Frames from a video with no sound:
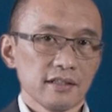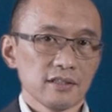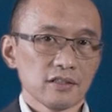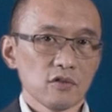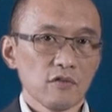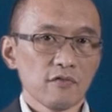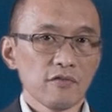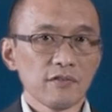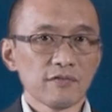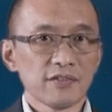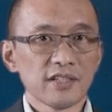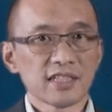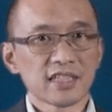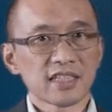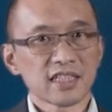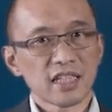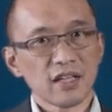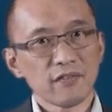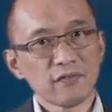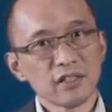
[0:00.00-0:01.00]
So
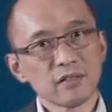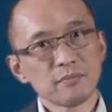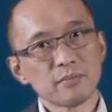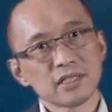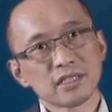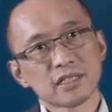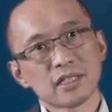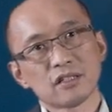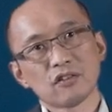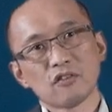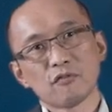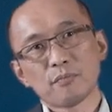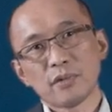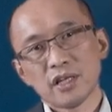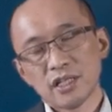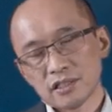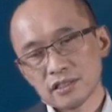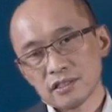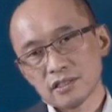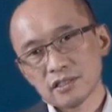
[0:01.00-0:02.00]
57% of
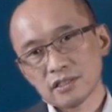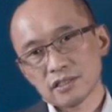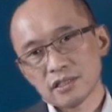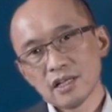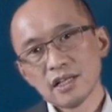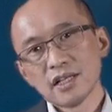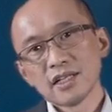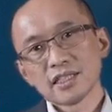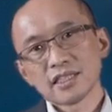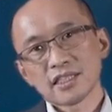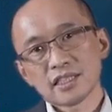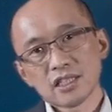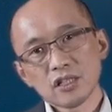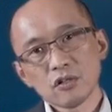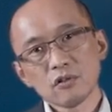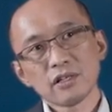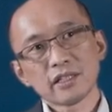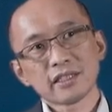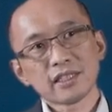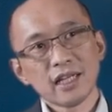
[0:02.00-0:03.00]
patients
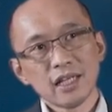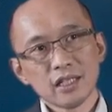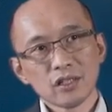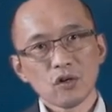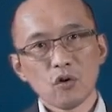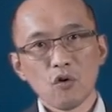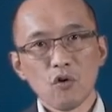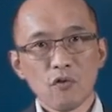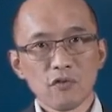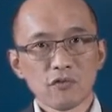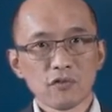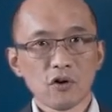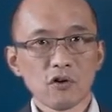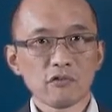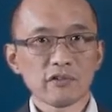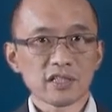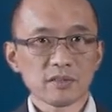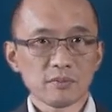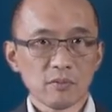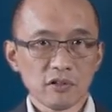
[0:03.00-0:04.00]
still attained the overall
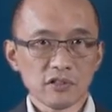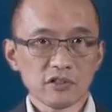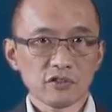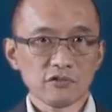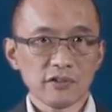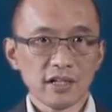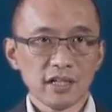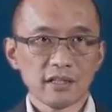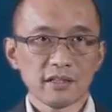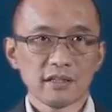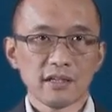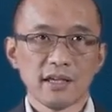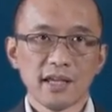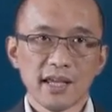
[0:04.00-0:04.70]
response rate,